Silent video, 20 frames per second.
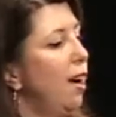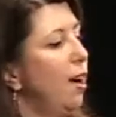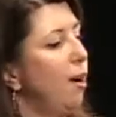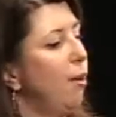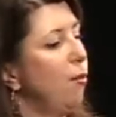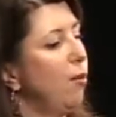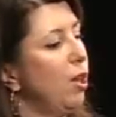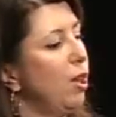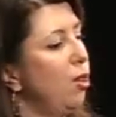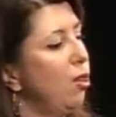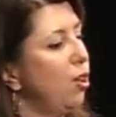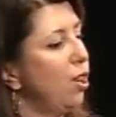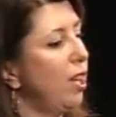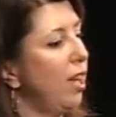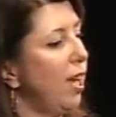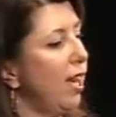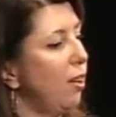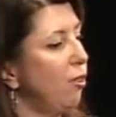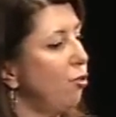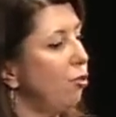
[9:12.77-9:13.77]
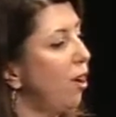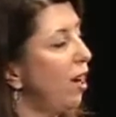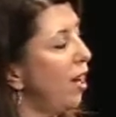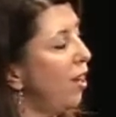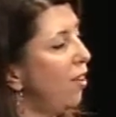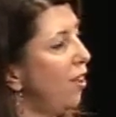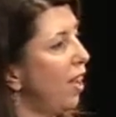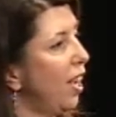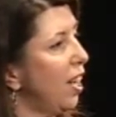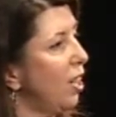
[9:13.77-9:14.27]
We look at, try and
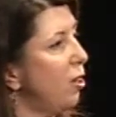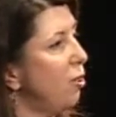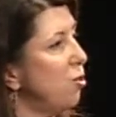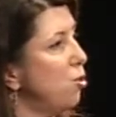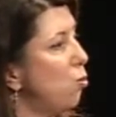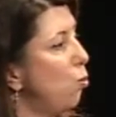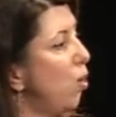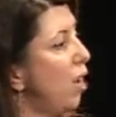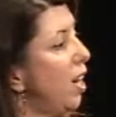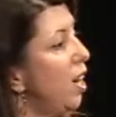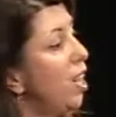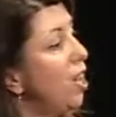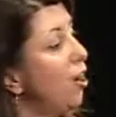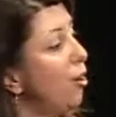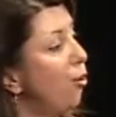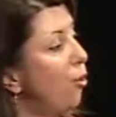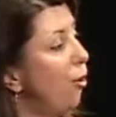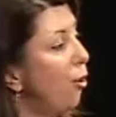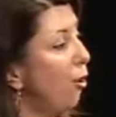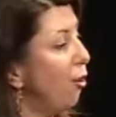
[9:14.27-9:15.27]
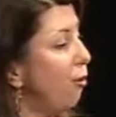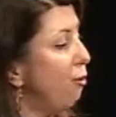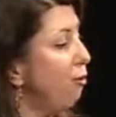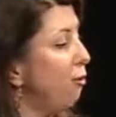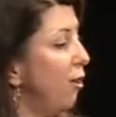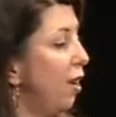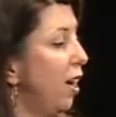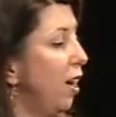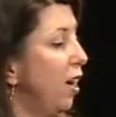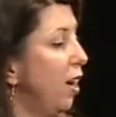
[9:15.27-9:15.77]
diagnose what nerve
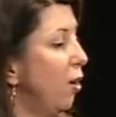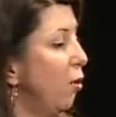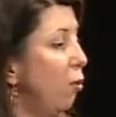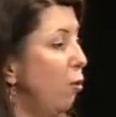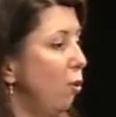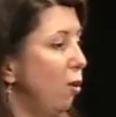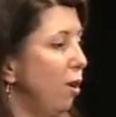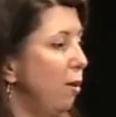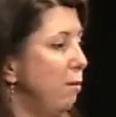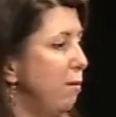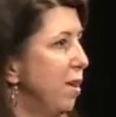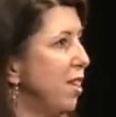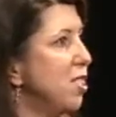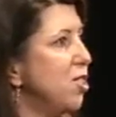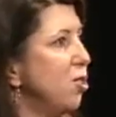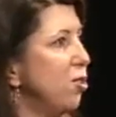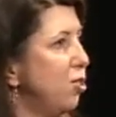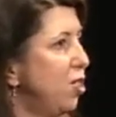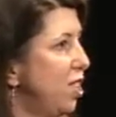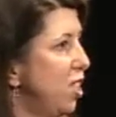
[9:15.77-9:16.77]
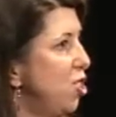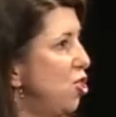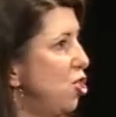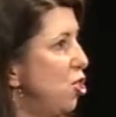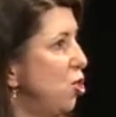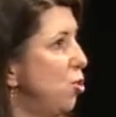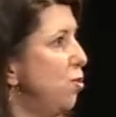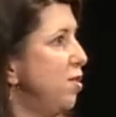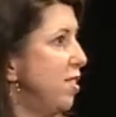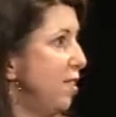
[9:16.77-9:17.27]
or muscle
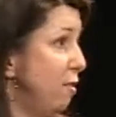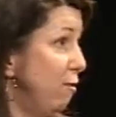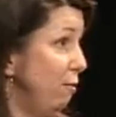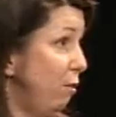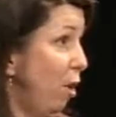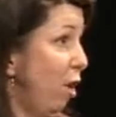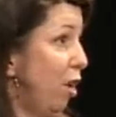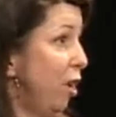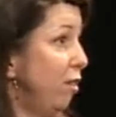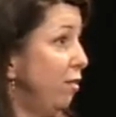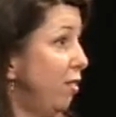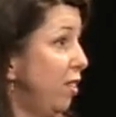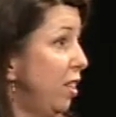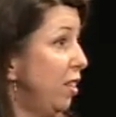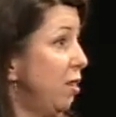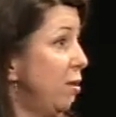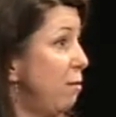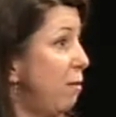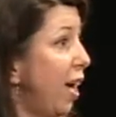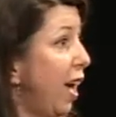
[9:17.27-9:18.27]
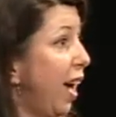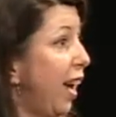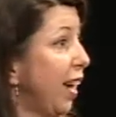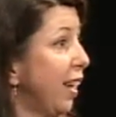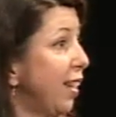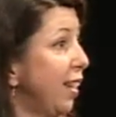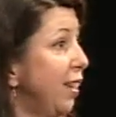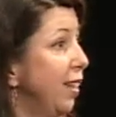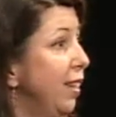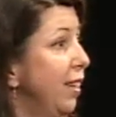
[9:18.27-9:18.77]
tissue is involved in the
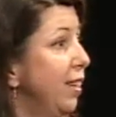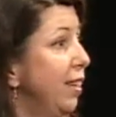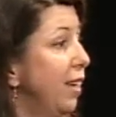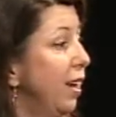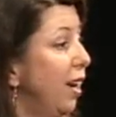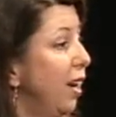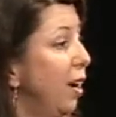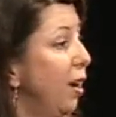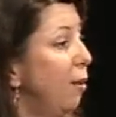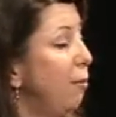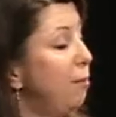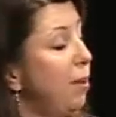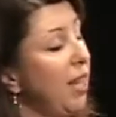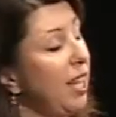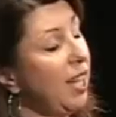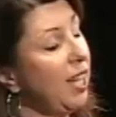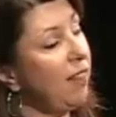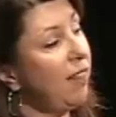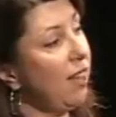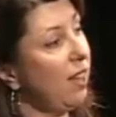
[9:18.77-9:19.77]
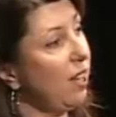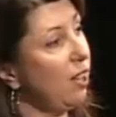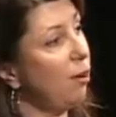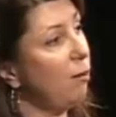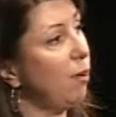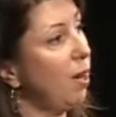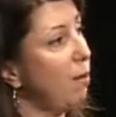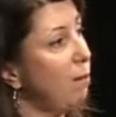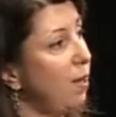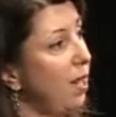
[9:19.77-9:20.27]
back pain that you
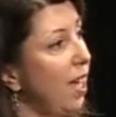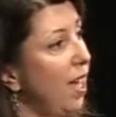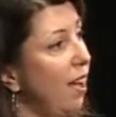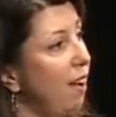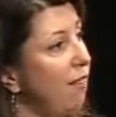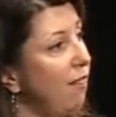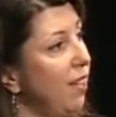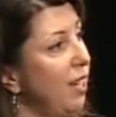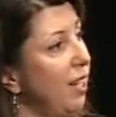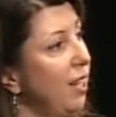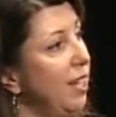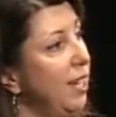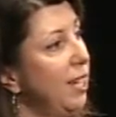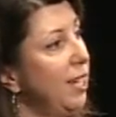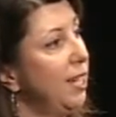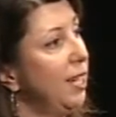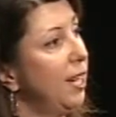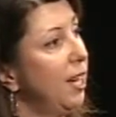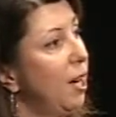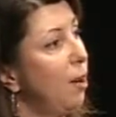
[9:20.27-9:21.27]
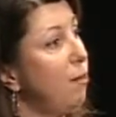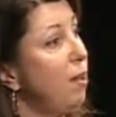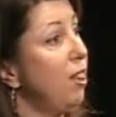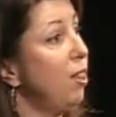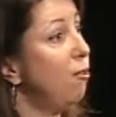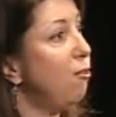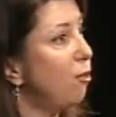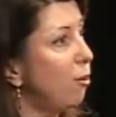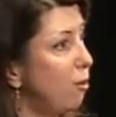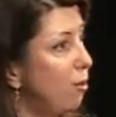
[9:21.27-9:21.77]
might be having. And
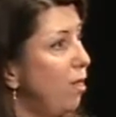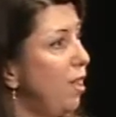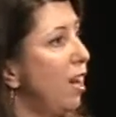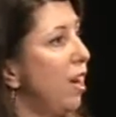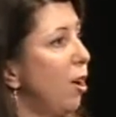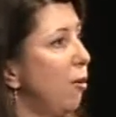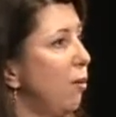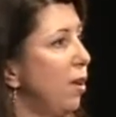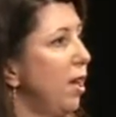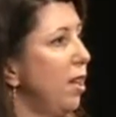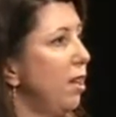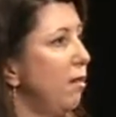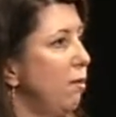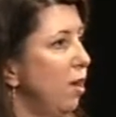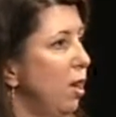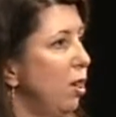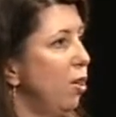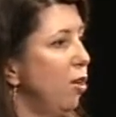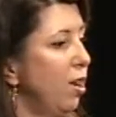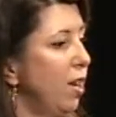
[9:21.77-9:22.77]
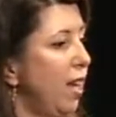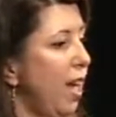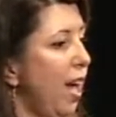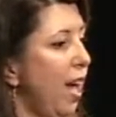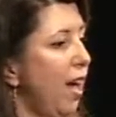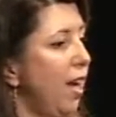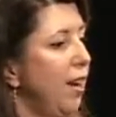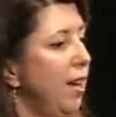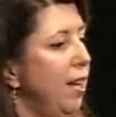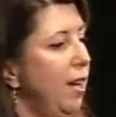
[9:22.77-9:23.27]
then from there, we look
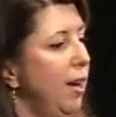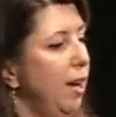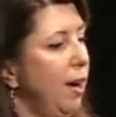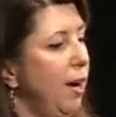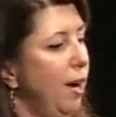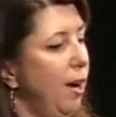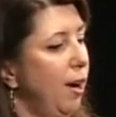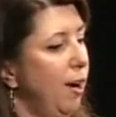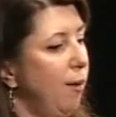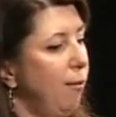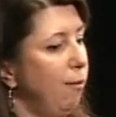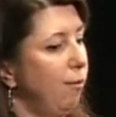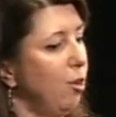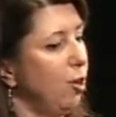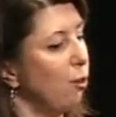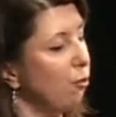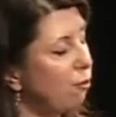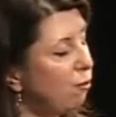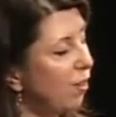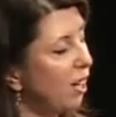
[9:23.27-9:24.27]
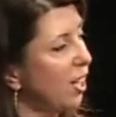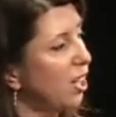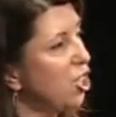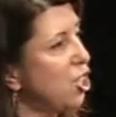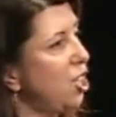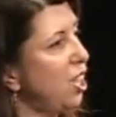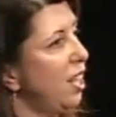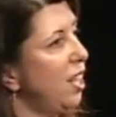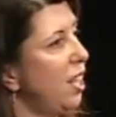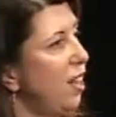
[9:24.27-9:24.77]
at your
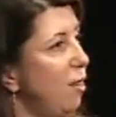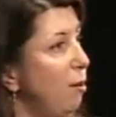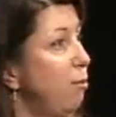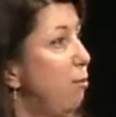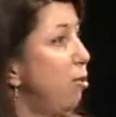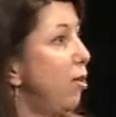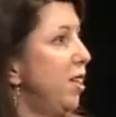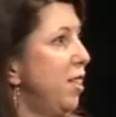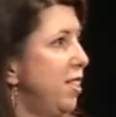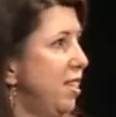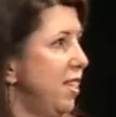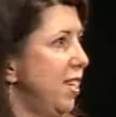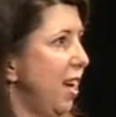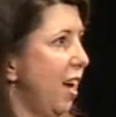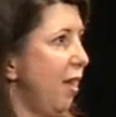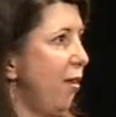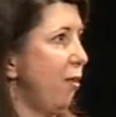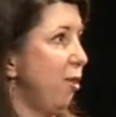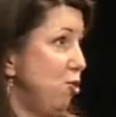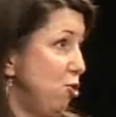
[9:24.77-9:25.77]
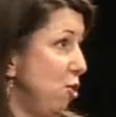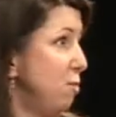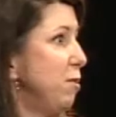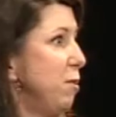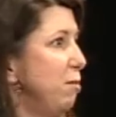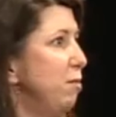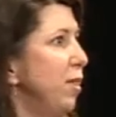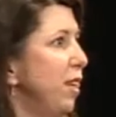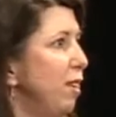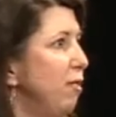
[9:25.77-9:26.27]
function and then putting together a
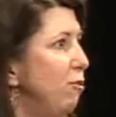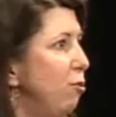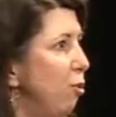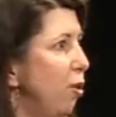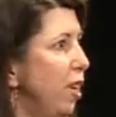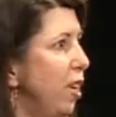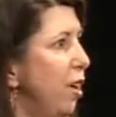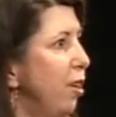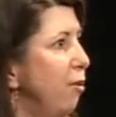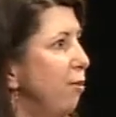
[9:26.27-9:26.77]
treatment plan for you.